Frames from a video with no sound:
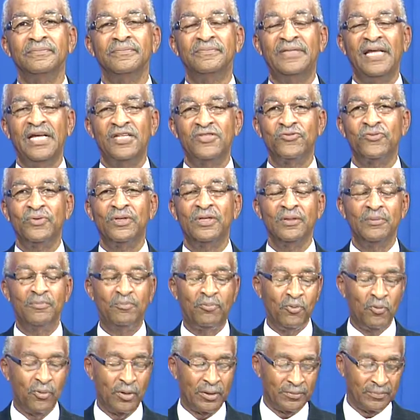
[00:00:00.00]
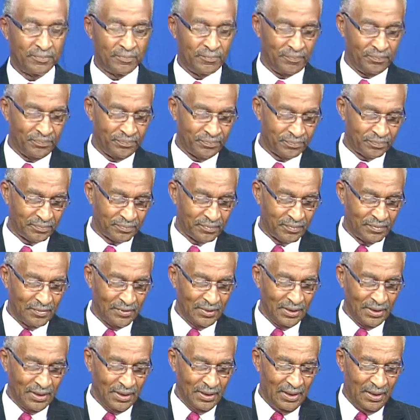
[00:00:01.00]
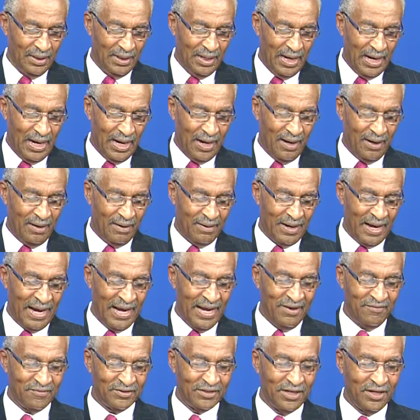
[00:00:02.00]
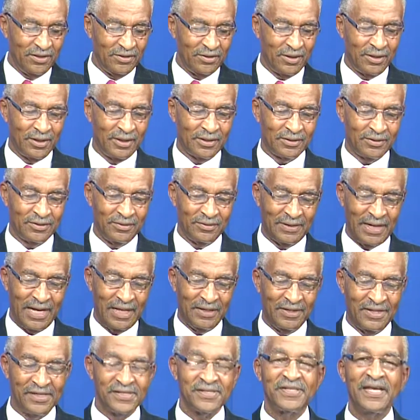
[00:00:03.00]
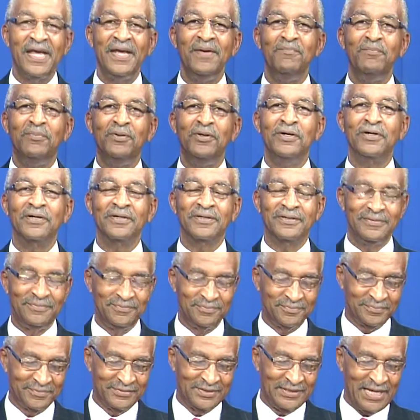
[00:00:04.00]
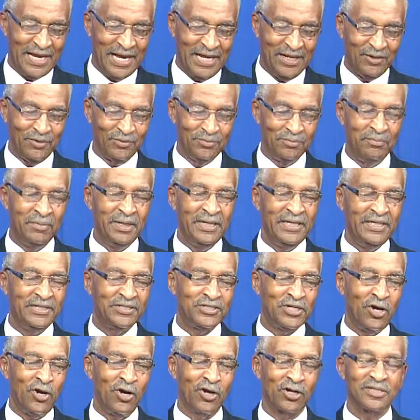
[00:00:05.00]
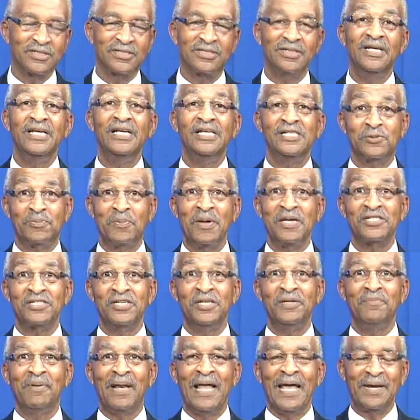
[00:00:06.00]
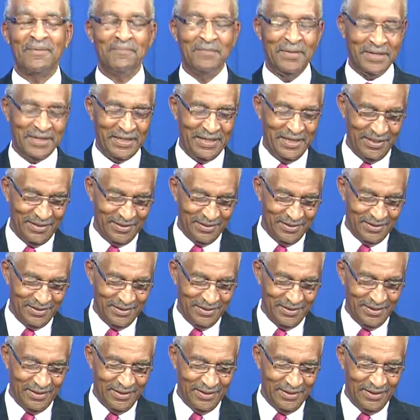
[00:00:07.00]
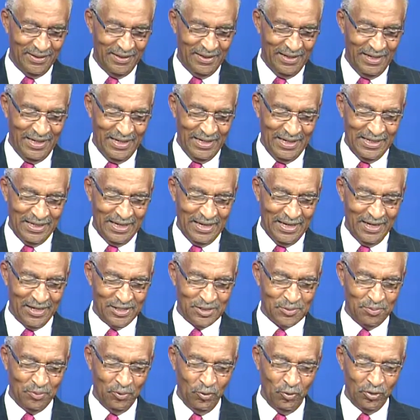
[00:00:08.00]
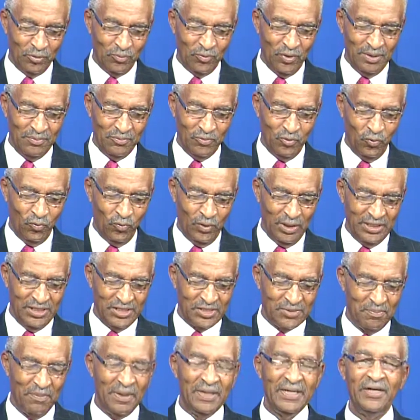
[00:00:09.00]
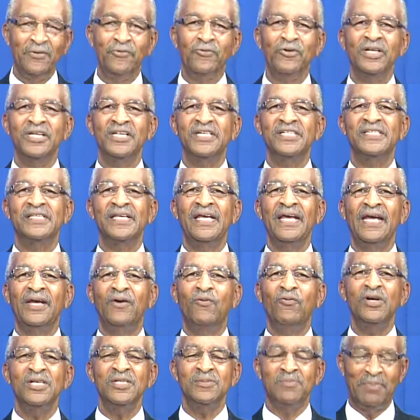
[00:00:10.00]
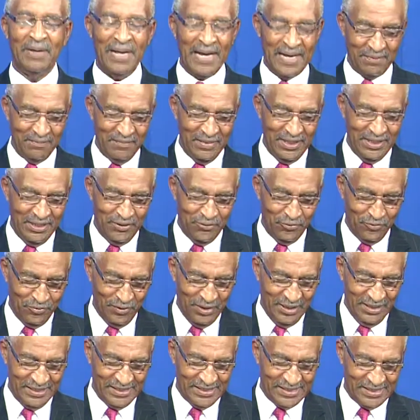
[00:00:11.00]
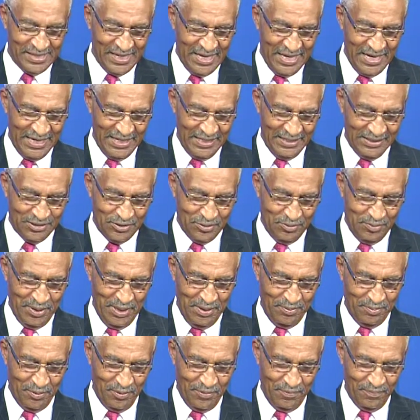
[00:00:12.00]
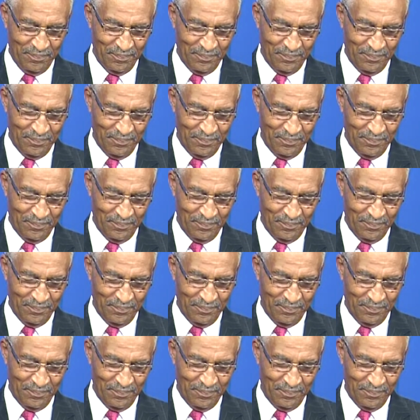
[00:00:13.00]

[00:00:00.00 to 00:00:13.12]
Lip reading: That's real important. I have another article out of that same book titled Money Talks, Especially Black Money. And I explored what is money really saying? What's black money really saying to people?